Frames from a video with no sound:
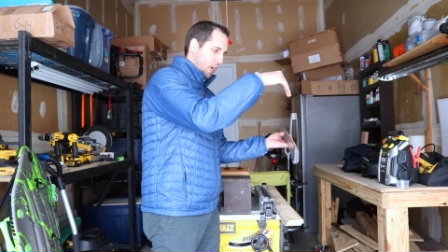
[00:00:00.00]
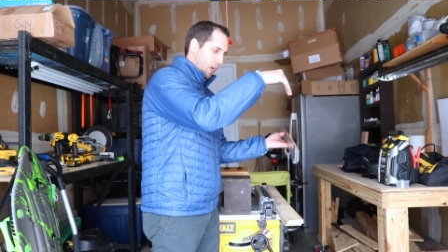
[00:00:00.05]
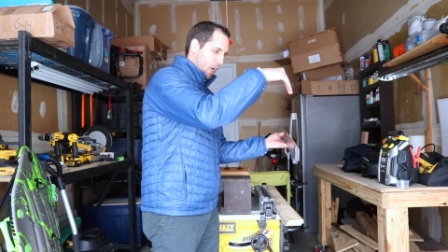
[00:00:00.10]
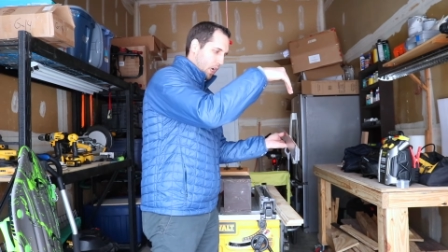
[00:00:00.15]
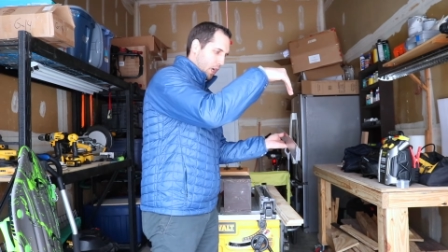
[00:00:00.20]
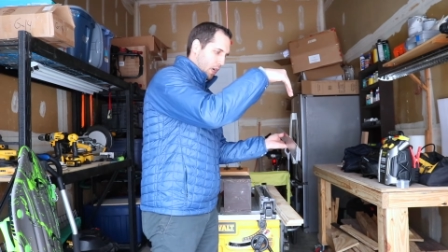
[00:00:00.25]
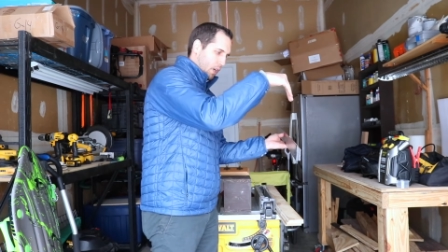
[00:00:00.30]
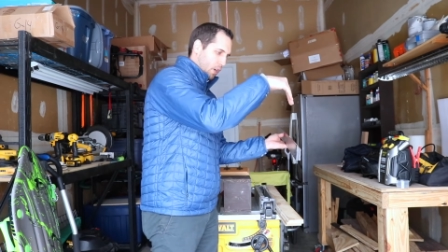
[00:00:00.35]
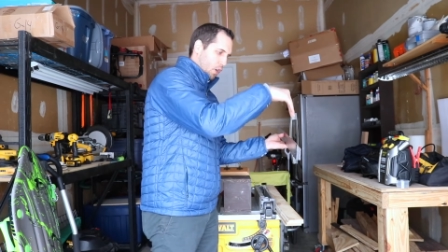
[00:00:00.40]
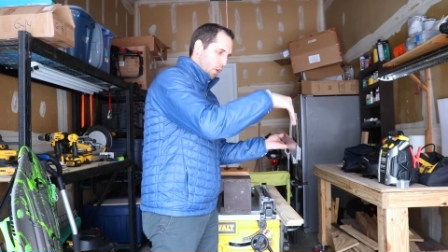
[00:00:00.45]

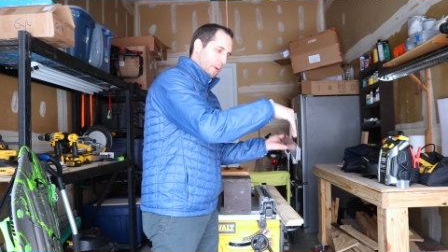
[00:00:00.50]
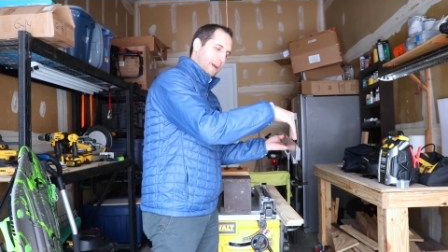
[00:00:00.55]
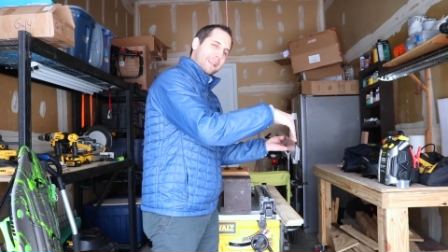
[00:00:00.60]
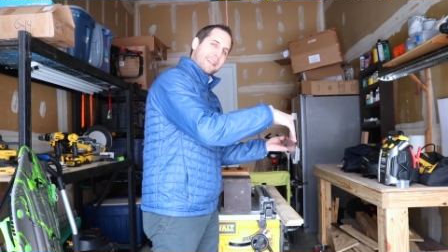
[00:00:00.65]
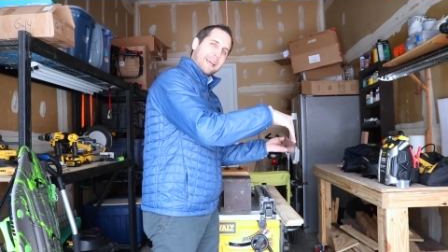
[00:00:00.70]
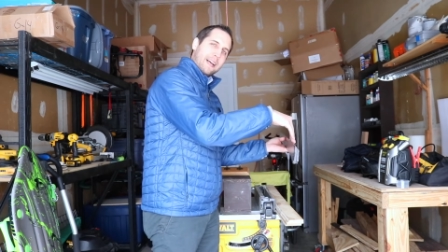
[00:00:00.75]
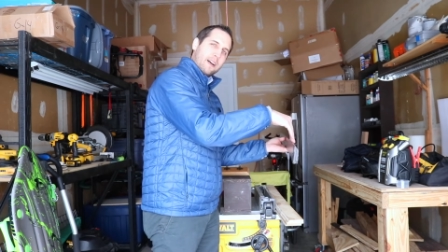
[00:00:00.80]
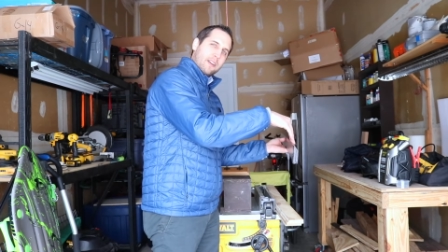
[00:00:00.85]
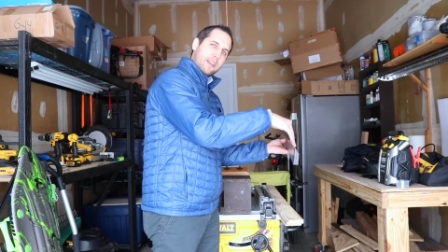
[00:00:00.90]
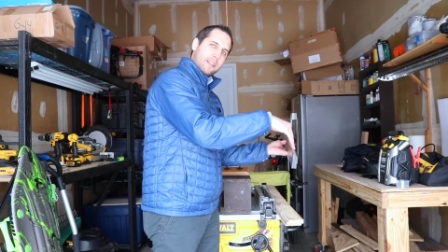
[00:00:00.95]
going
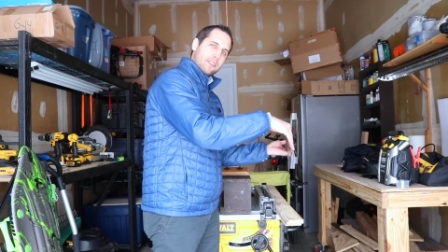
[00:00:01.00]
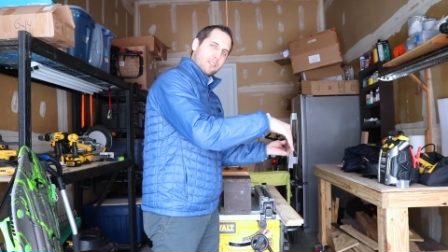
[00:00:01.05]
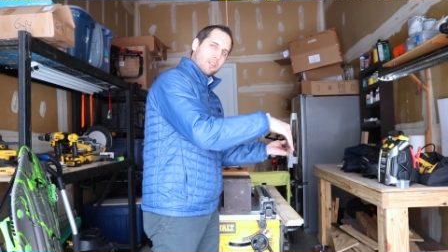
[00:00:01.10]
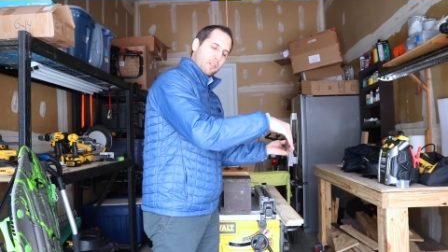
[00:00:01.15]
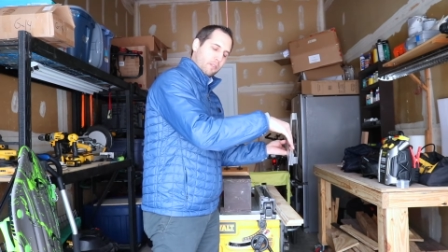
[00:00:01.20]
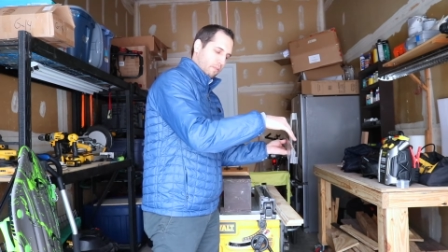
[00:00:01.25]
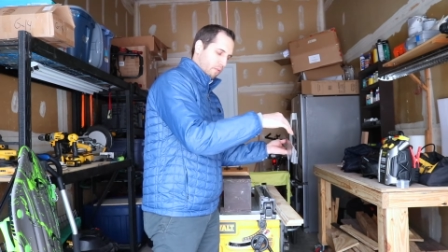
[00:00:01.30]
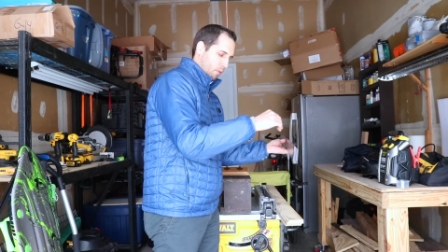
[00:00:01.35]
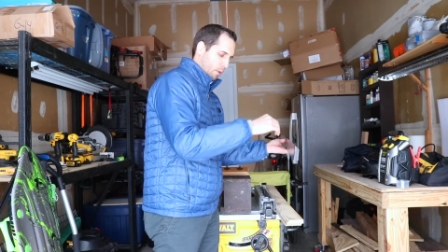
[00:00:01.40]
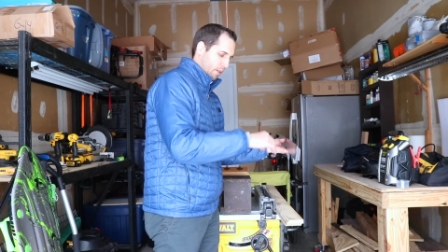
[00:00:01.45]
down into
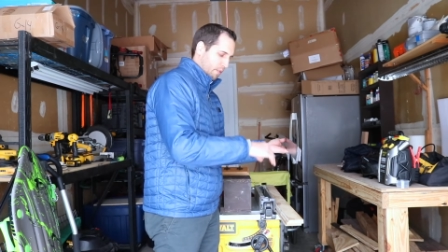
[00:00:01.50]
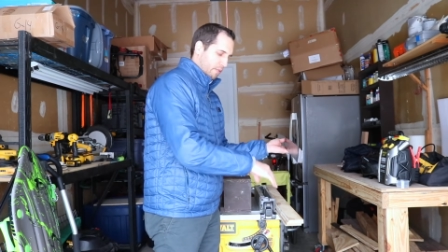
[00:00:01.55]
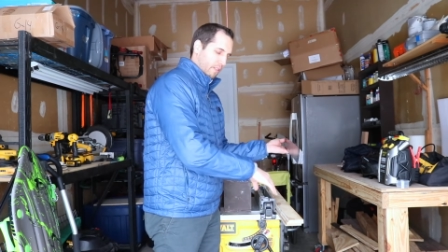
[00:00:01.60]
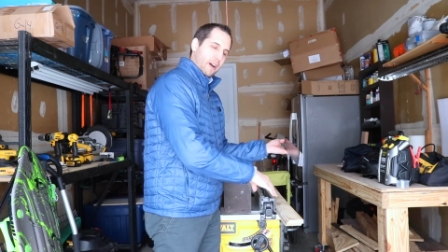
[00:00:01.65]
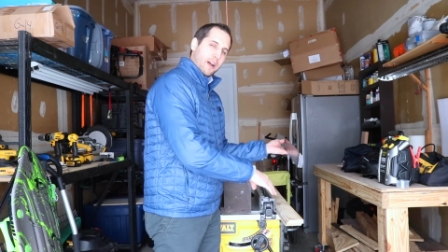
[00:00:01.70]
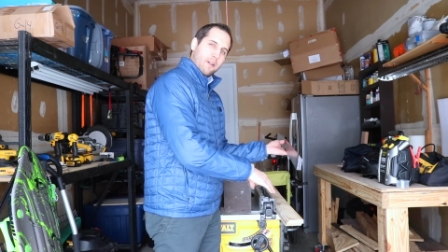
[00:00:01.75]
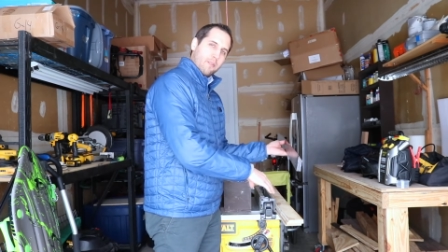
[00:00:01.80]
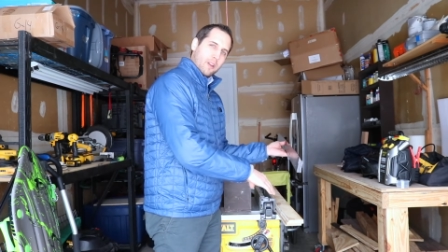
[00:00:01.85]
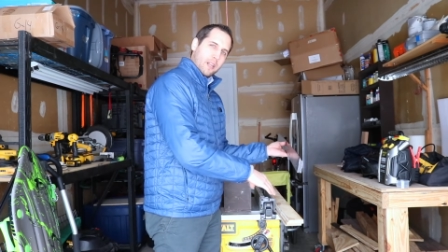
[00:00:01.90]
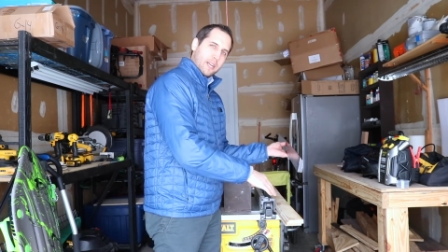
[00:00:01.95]
the
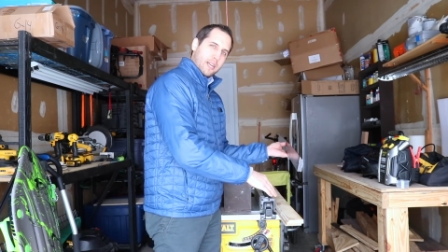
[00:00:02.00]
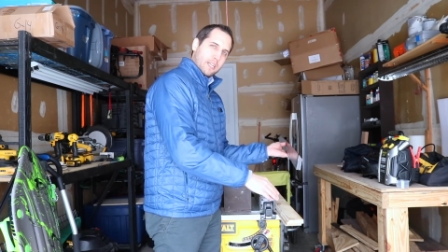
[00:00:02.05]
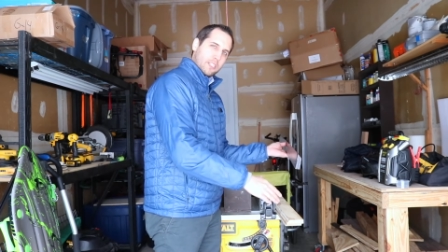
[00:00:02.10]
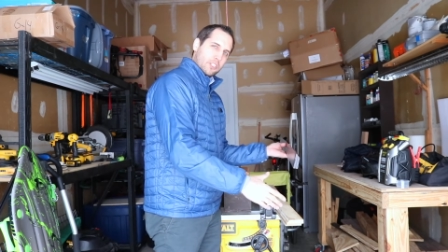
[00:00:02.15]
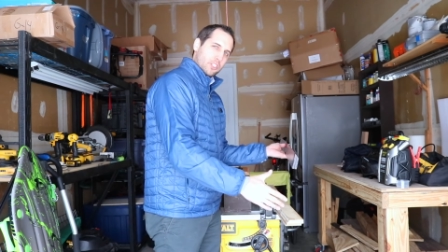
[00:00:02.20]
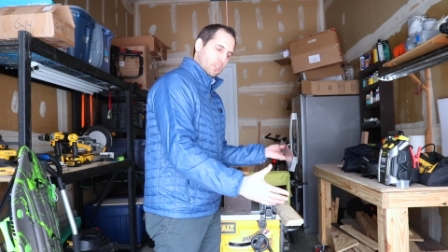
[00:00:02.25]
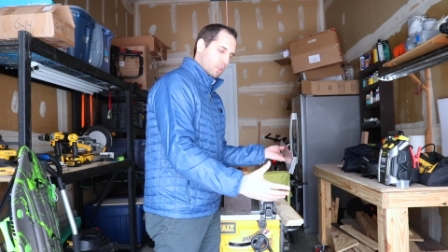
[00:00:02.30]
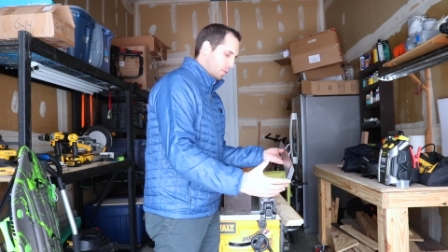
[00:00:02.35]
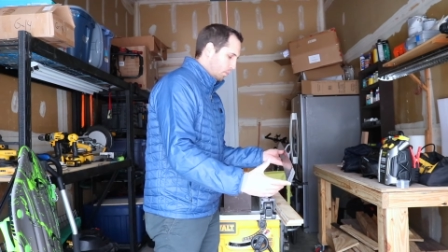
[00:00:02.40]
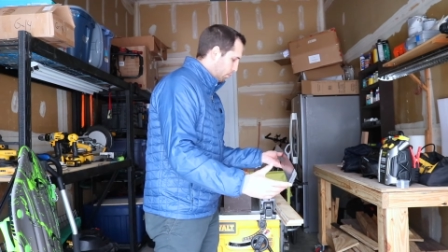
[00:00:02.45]
45 like I
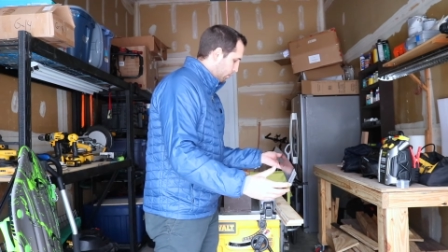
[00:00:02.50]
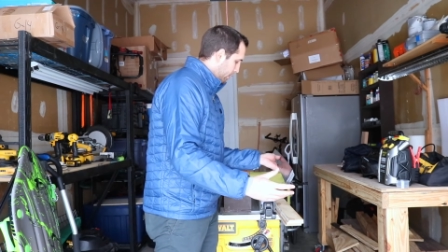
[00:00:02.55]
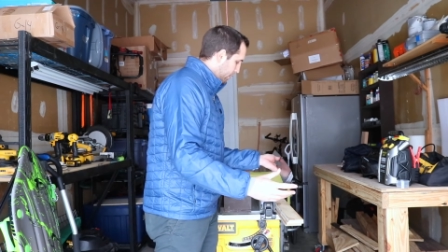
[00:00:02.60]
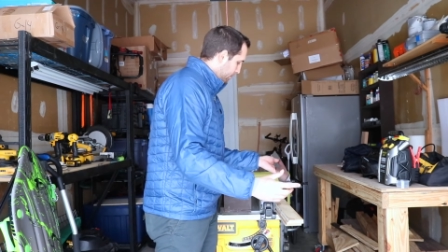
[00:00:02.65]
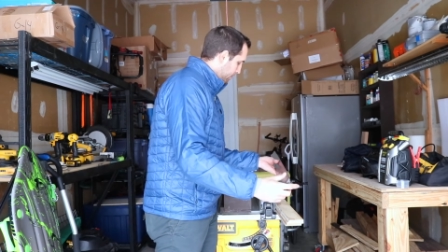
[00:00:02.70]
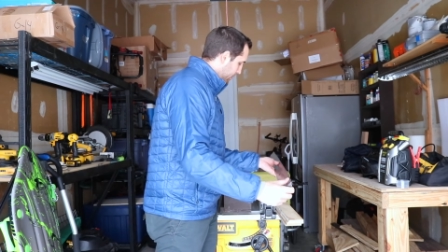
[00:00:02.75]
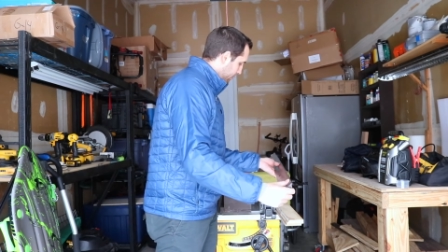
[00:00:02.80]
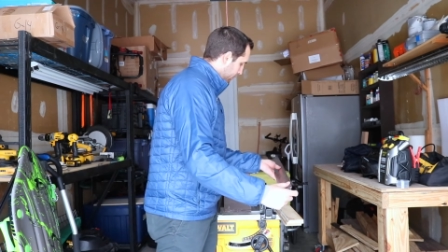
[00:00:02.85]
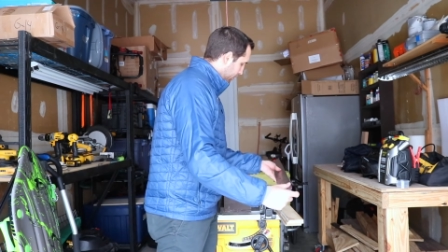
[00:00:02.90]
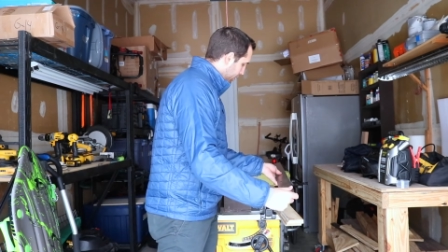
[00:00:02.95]
showed
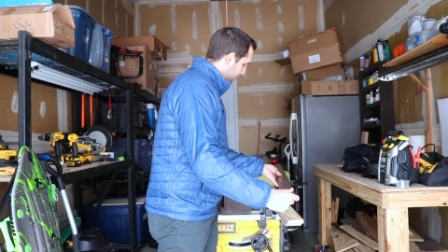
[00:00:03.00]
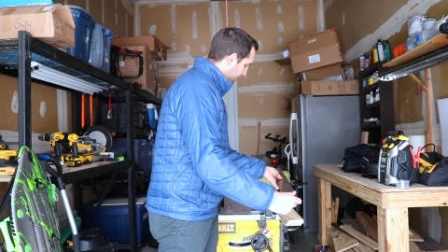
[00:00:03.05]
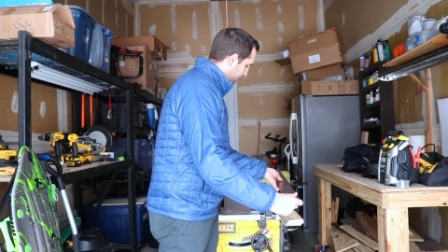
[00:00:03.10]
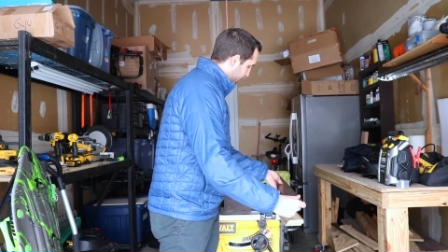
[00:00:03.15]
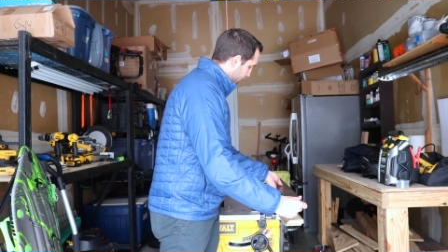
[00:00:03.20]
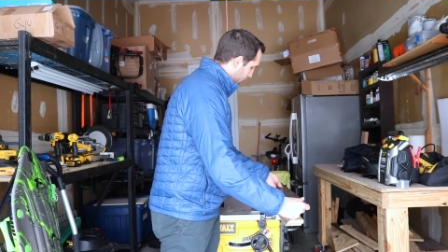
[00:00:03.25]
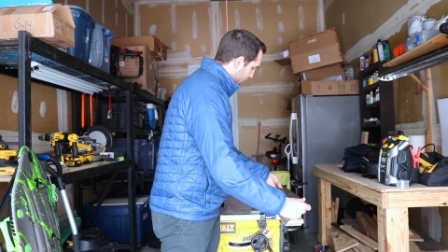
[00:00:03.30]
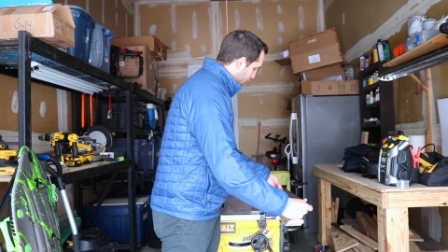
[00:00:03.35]
previously.